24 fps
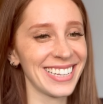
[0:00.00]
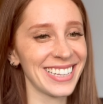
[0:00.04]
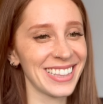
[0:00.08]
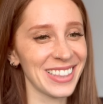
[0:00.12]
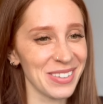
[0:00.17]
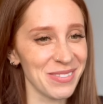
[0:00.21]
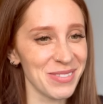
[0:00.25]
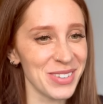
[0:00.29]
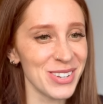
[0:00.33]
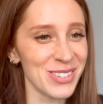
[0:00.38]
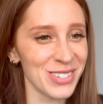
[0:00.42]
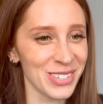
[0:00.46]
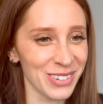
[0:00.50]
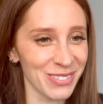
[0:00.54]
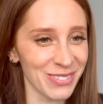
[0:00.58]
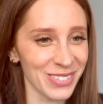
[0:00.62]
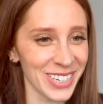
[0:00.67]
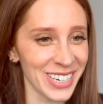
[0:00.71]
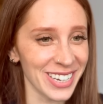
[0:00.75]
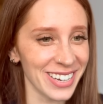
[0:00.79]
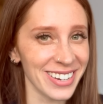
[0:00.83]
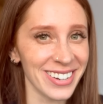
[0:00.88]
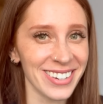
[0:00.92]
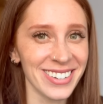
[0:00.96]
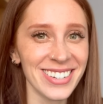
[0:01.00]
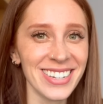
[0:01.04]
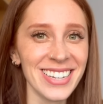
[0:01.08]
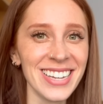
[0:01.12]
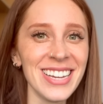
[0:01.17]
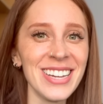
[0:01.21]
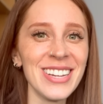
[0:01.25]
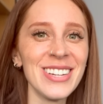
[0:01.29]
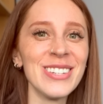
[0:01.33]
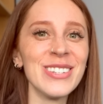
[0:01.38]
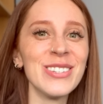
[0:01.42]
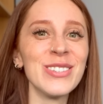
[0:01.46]
the music video.
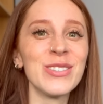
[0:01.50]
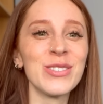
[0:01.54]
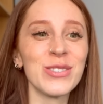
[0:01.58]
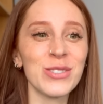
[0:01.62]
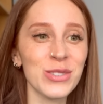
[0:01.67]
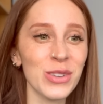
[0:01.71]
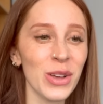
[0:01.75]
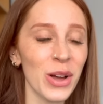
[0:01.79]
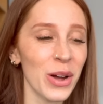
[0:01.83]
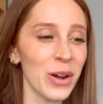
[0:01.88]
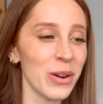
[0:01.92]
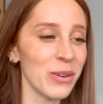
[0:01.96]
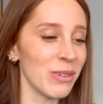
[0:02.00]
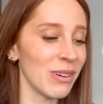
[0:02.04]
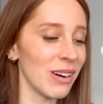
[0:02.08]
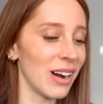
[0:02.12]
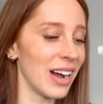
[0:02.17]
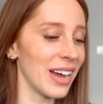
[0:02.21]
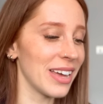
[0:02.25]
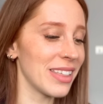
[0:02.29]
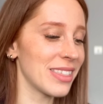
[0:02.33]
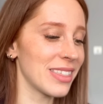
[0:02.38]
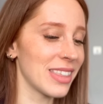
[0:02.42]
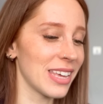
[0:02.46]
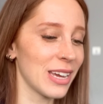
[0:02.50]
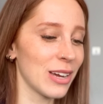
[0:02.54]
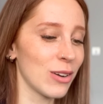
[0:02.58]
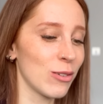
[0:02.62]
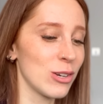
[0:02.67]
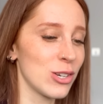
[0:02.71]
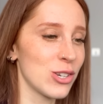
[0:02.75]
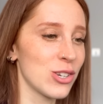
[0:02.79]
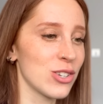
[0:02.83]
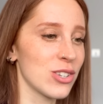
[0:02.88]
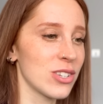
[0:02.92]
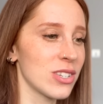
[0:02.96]
So I think we should